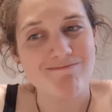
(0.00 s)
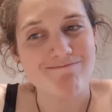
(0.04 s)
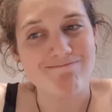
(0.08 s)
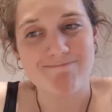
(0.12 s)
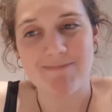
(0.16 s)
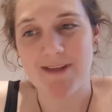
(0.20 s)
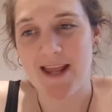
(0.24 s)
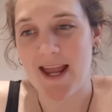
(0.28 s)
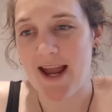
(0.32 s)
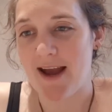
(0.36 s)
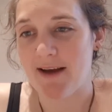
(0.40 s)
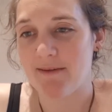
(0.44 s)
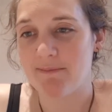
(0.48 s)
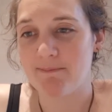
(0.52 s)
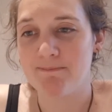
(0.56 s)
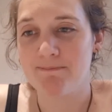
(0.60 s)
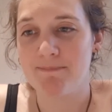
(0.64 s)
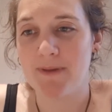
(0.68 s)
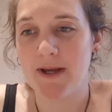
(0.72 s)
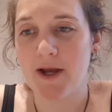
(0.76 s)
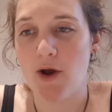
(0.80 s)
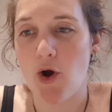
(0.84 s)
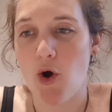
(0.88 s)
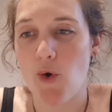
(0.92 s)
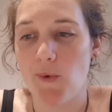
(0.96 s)
Yeah,
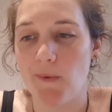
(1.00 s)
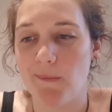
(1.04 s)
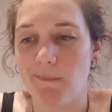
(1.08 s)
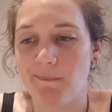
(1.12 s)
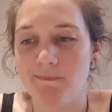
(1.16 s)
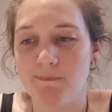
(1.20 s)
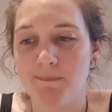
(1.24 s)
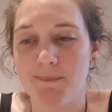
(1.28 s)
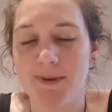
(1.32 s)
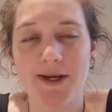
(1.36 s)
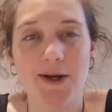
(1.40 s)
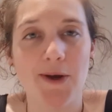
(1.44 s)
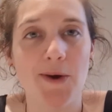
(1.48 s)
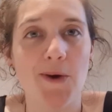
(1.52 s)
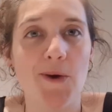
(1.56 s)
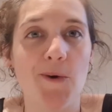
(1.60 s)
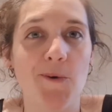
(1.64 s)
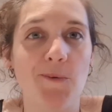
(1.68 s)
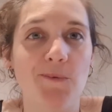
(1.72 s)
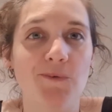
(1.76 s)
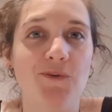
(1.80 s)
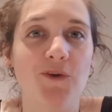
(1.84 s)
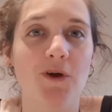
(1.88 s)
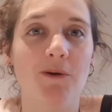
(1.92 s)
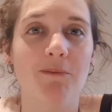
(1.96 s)
big hole. Big
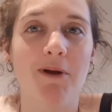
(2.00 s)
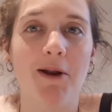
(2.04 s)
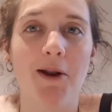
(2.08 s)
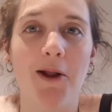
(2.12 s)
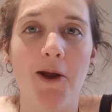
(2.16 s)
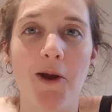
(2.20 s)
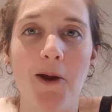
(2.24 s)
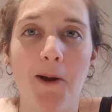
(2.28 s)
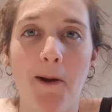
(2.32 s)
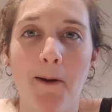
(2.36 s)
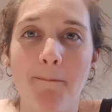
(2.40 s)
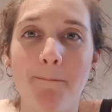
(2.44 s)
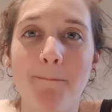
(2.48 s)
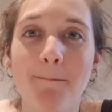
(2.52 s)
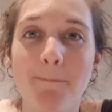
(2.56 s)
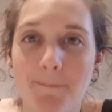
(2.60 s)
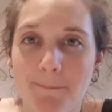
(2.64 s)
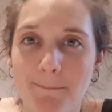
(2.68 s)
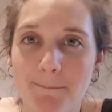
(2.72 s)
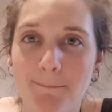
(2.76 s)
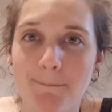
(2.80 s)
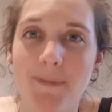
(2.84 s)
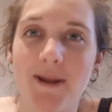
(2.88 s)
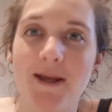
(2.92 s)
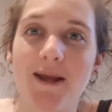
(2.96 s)
hole. So I'm going to go.
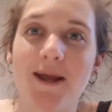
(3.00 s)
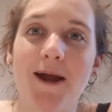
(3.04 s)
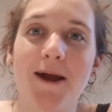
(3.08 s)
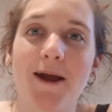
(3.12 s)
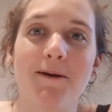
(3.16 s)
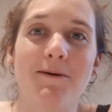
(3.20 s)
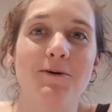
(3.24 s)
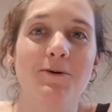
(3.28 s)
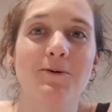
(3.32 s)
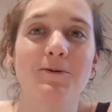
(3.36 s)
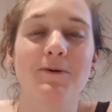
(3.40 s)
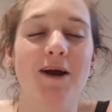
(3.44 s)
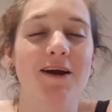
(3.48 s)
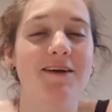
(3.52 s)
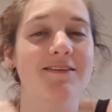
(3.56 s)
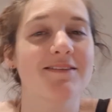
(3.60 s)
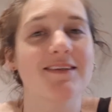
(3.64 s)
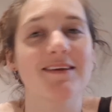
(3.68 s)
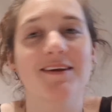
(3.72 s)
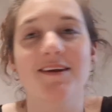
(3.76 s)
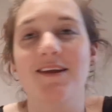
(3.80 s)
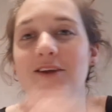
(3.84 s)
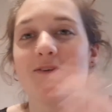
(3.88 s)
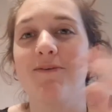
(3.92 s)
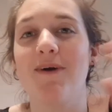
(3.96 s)
But yeah, cool guys.
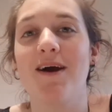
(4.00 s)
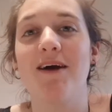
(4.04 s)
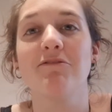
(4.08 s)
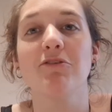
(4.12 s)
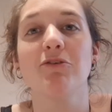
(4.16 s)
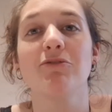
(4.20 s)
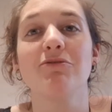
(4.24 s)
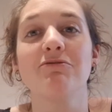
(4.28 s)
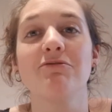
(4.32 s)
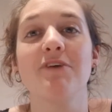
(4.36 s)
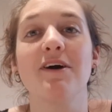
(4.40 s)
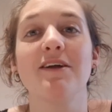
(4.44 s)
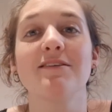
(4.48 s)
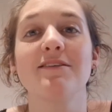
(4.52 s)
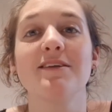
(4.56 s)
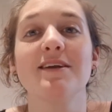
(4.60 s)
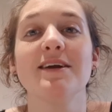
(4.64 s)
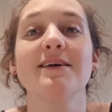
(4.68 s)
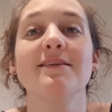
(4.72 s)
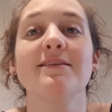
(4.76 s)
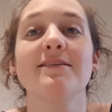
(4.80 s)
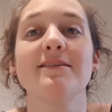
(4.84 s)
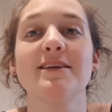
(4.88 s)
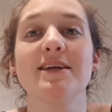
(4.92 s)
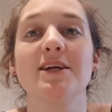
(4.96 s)
Thank you. Have a
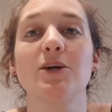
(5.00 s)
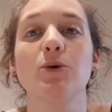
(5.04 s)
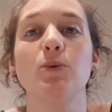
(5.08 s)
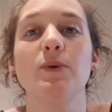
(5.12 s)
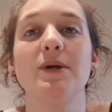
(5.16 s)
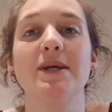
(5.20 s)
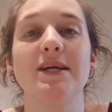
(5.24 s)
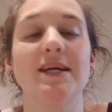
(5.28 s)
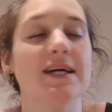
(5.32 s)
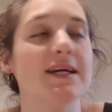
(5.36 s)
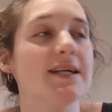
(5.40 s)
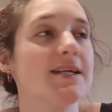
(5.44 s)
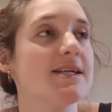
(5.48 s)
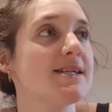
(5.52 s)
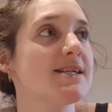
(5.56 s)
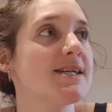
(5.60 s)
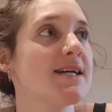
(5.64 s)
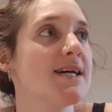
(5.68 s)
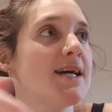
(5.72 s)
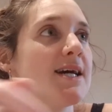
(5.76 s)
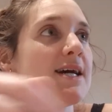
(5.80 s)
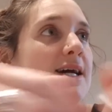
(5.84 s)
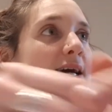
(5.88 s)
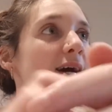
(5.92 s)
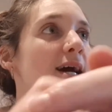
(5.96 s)
fantastic weekend.
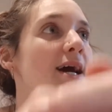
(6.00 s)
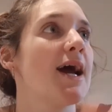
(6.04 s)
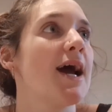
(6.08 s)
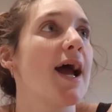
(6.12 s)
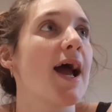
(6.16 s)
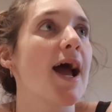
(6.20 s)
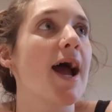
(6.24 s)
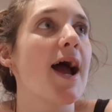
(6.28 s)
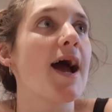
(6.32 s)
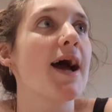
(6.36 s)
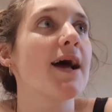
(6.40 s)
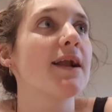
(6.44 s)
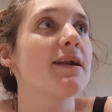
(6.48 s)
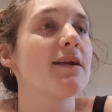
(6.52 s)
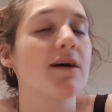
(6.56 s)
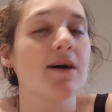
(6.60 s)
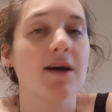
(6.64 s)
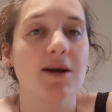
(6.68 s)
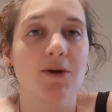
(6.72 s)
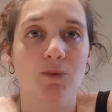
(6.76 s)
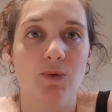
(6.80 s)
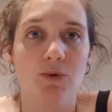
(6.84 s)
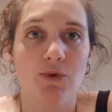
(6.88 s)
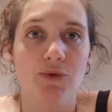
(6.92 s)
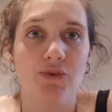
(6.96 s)
And
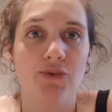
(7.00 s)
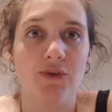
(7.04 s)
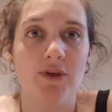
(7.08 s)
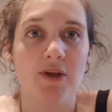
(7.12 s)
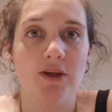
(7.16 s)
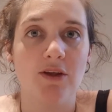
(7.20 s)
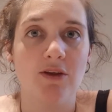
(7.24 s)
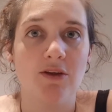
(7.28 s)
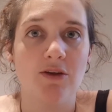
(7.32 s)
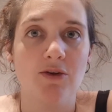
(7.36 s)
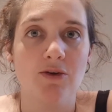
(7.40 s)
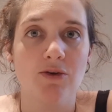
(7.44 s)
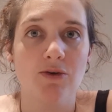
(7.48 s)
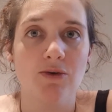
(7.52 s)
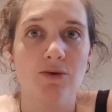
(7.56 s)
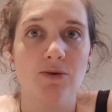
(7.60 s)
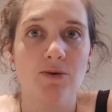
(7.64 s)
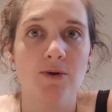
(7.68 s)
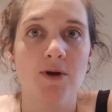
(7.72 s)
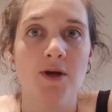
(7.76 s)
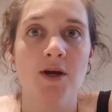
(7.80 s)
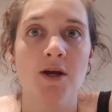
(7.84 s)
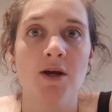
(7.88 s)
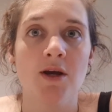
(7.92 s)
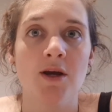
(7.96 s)
I will see
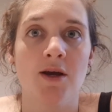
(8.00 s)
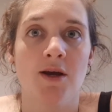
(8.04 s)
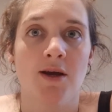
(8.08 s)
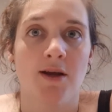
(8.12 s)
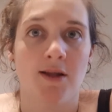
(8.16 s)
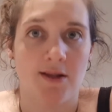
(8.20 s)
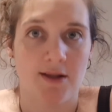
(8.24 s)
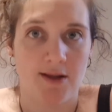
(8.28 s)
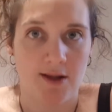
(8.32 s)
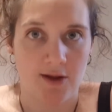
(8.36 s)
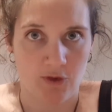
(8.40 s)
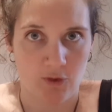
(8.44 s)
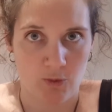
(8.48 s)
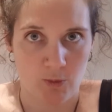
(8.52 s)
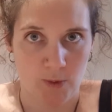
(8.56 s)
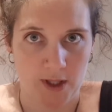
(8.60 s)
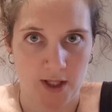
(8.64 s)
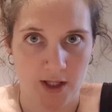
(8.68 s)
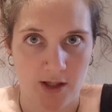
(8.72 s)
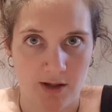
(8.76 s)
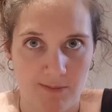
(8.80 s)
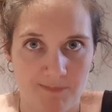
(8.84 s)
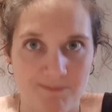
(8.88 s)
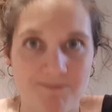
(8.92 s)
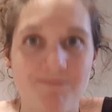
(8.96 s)
you next
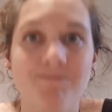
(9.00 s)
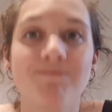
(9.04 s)
week.